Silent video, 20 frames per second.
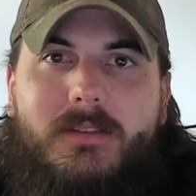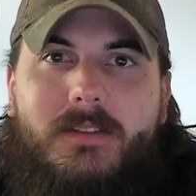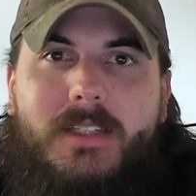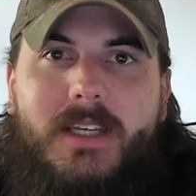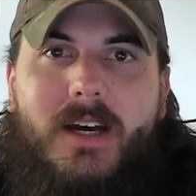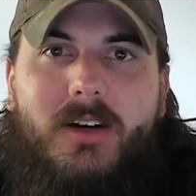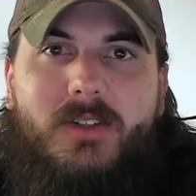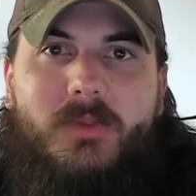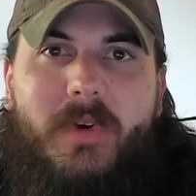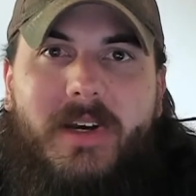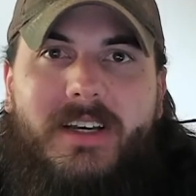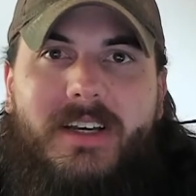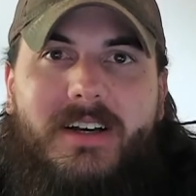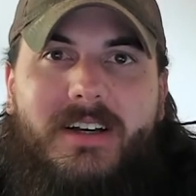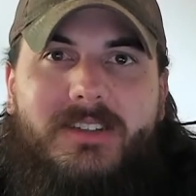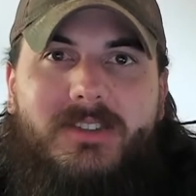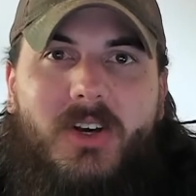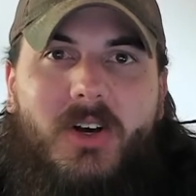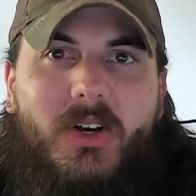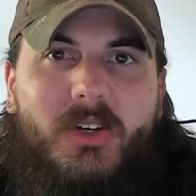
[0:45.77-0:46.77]
Towels by
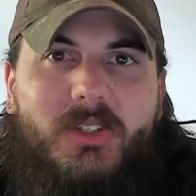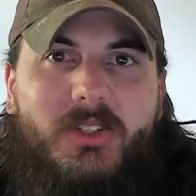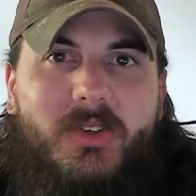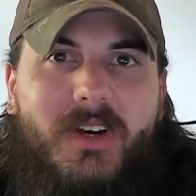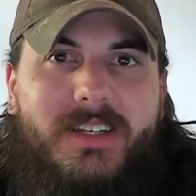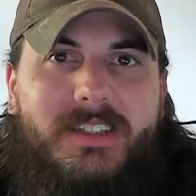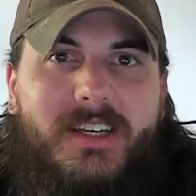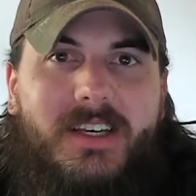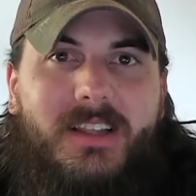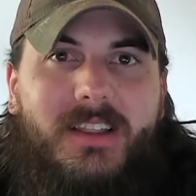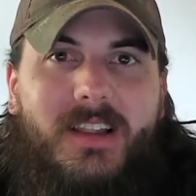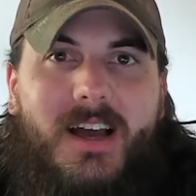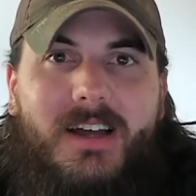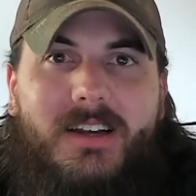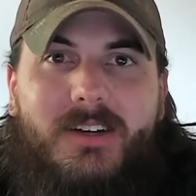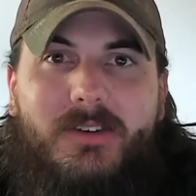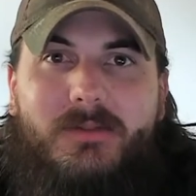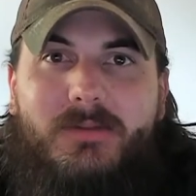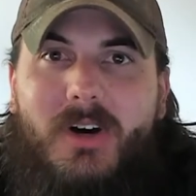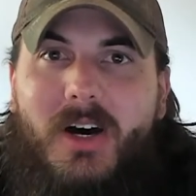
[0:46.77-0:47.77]
Gus also has a
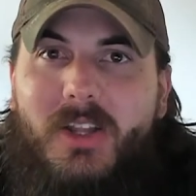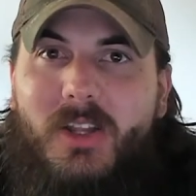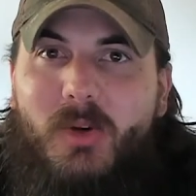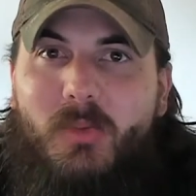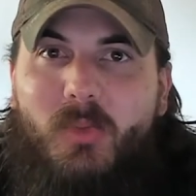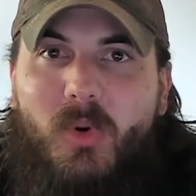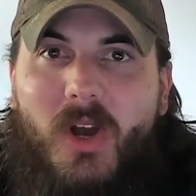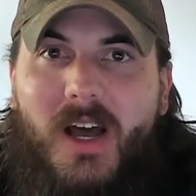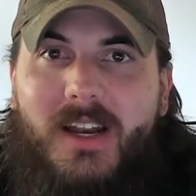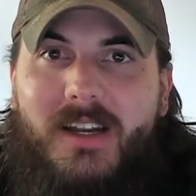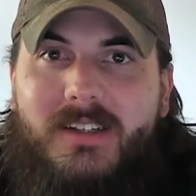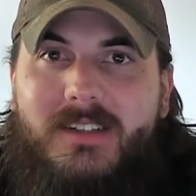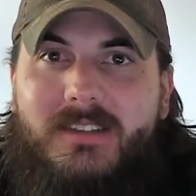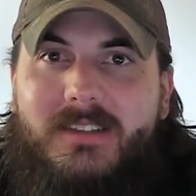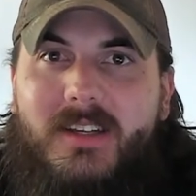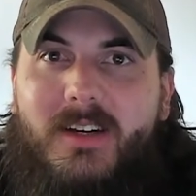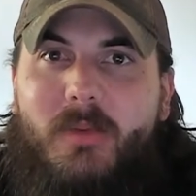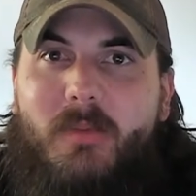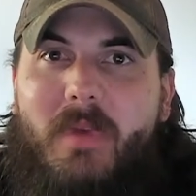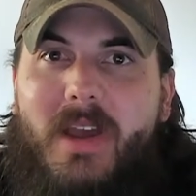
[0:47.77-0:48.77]
lot of other products
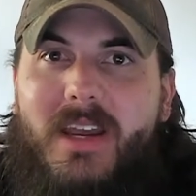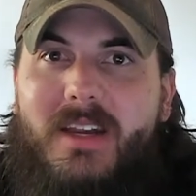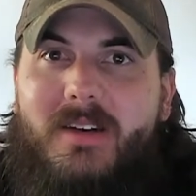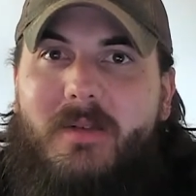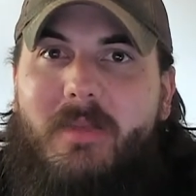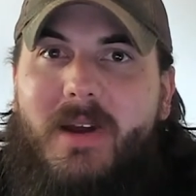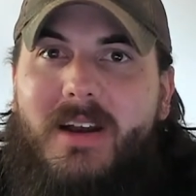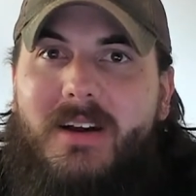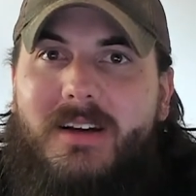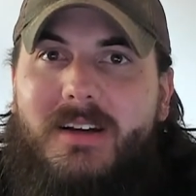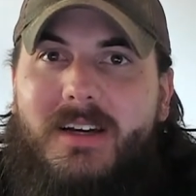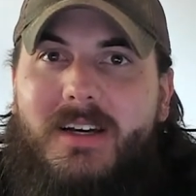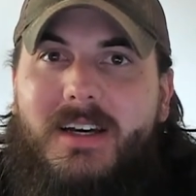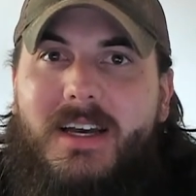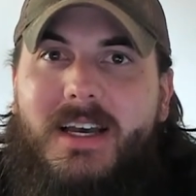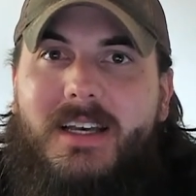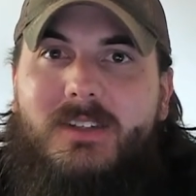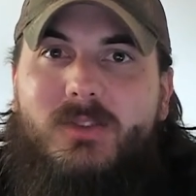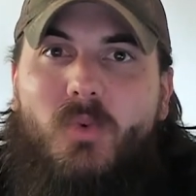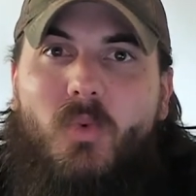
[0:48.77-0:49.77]
that are made in America
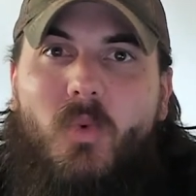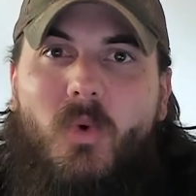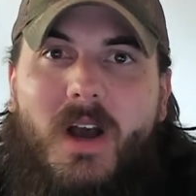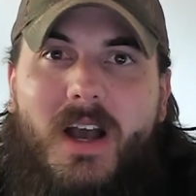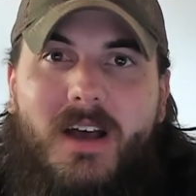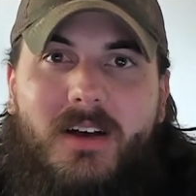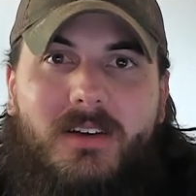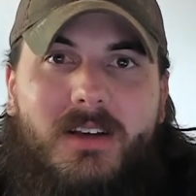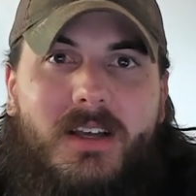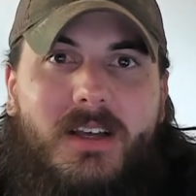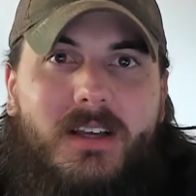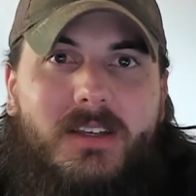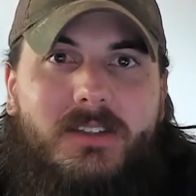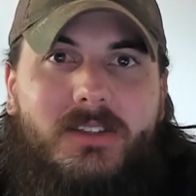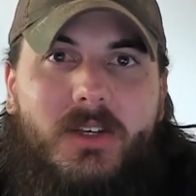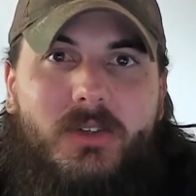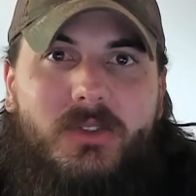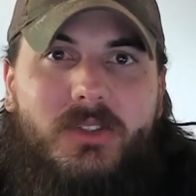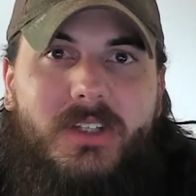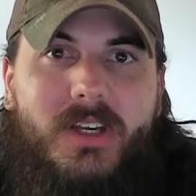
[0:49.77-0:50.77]
as well,
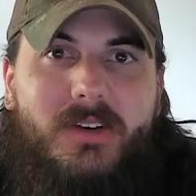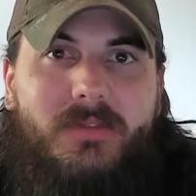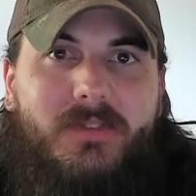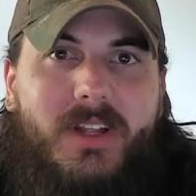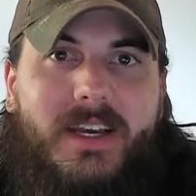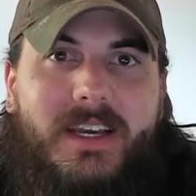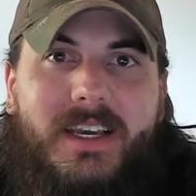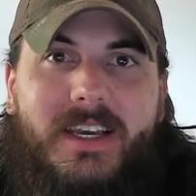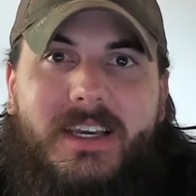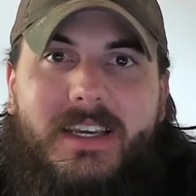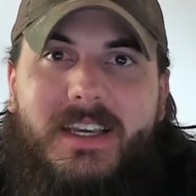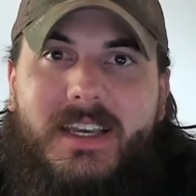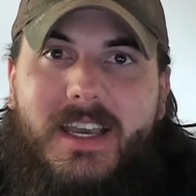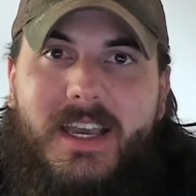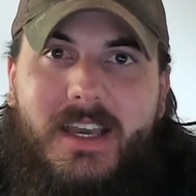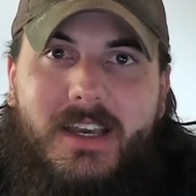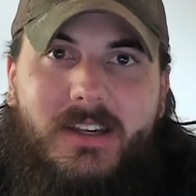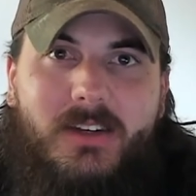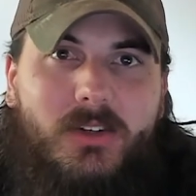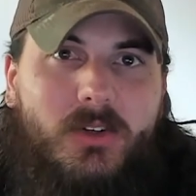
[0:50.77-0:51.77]
so stuff like
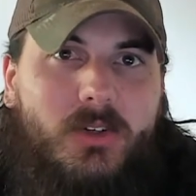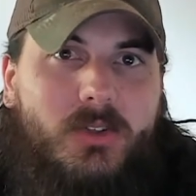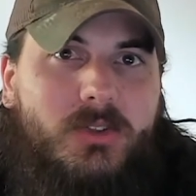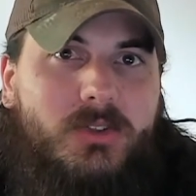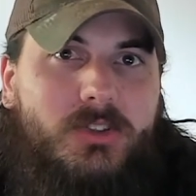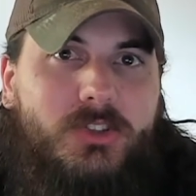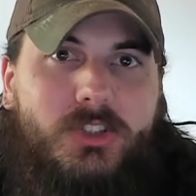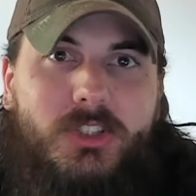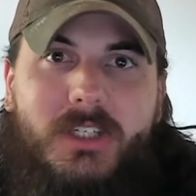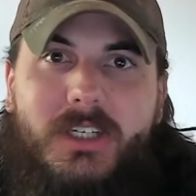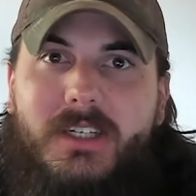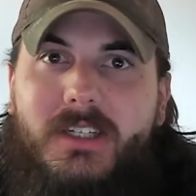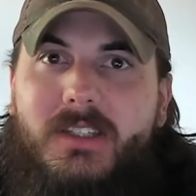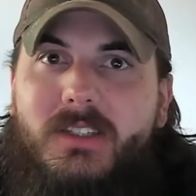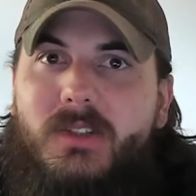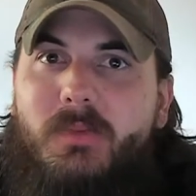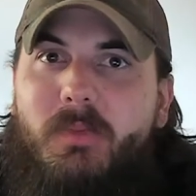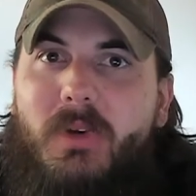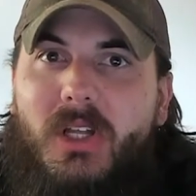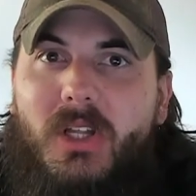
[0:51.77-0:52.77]
candles,
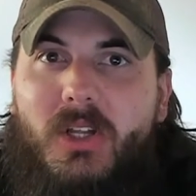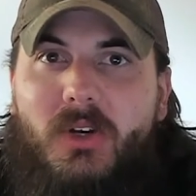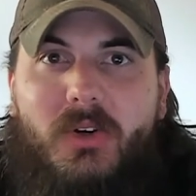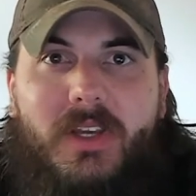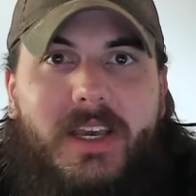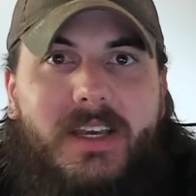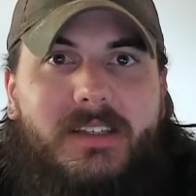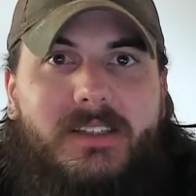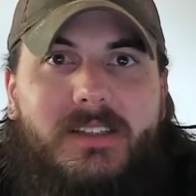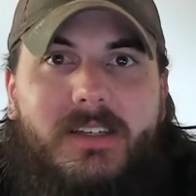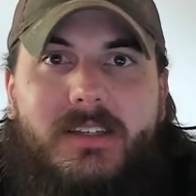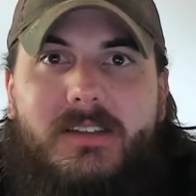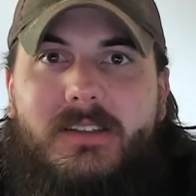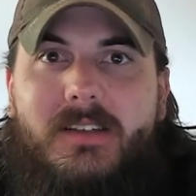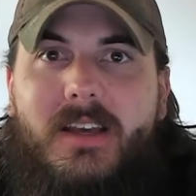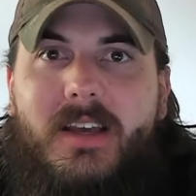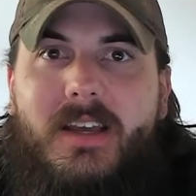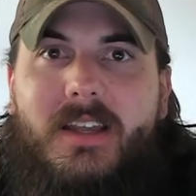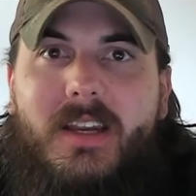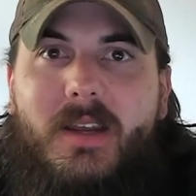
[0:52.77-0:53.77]
sheets,
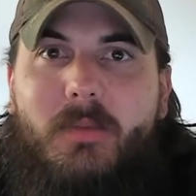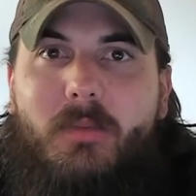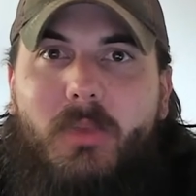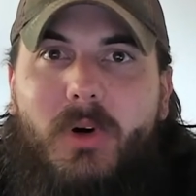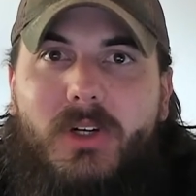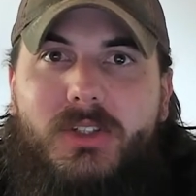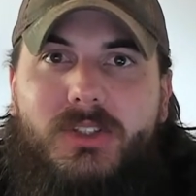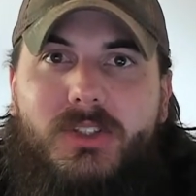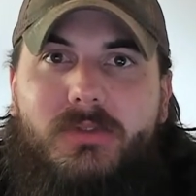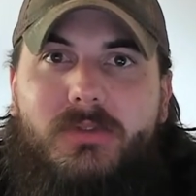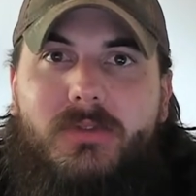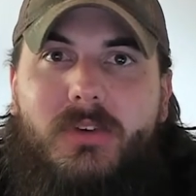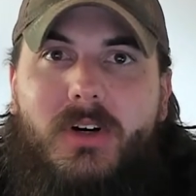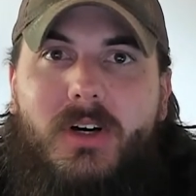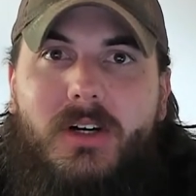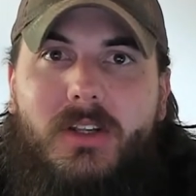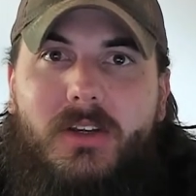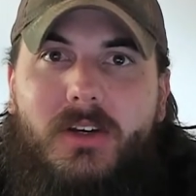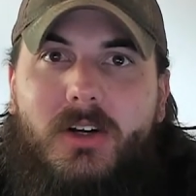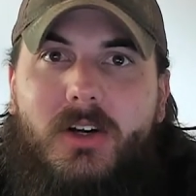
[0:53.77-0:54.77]
pillowcases, and a bunch of
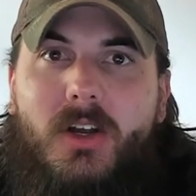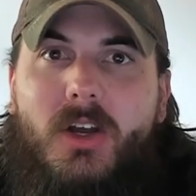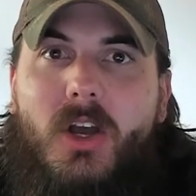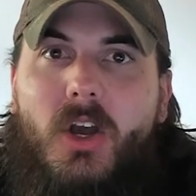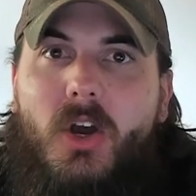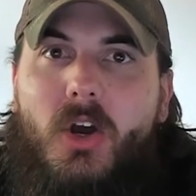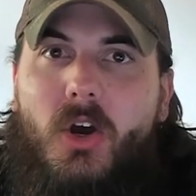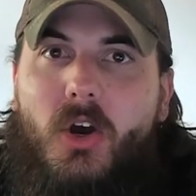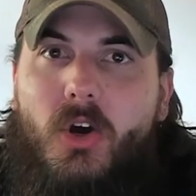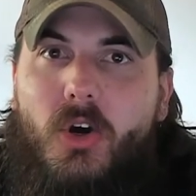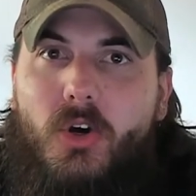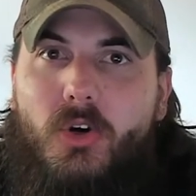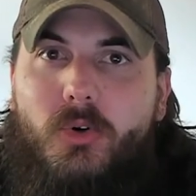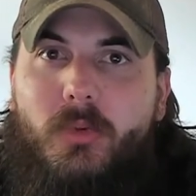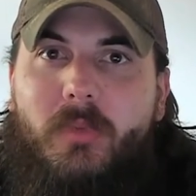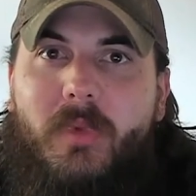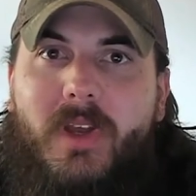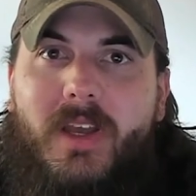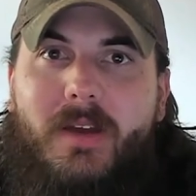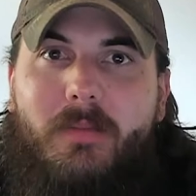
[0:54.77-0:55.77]
other
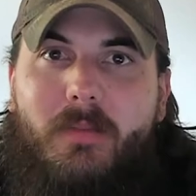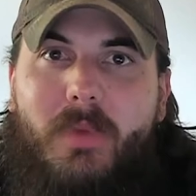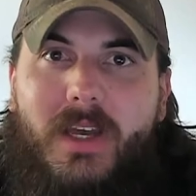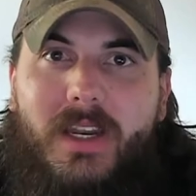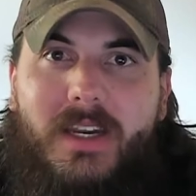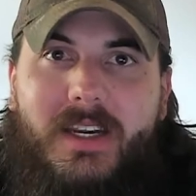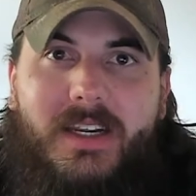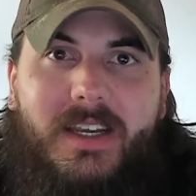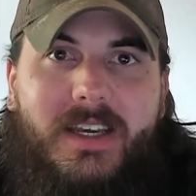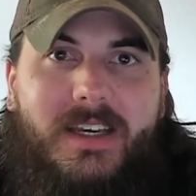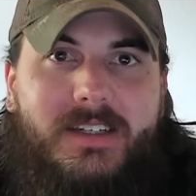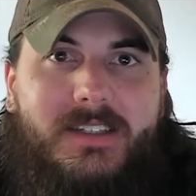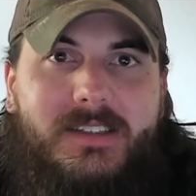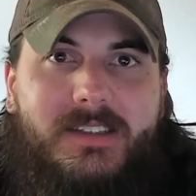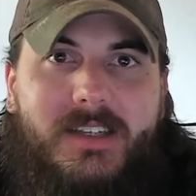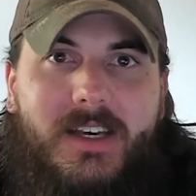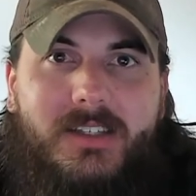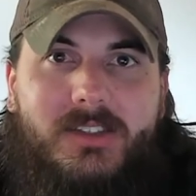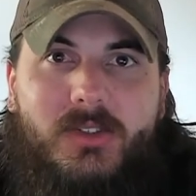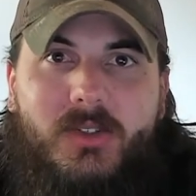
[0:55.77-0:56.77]
home and bedding
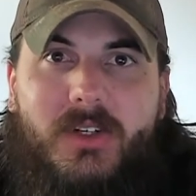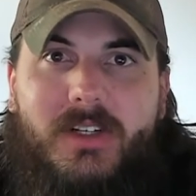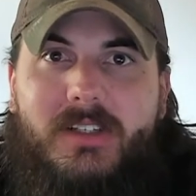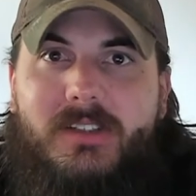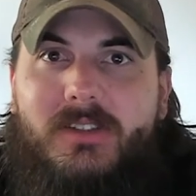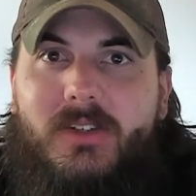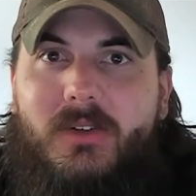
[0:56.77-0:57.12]
accessories.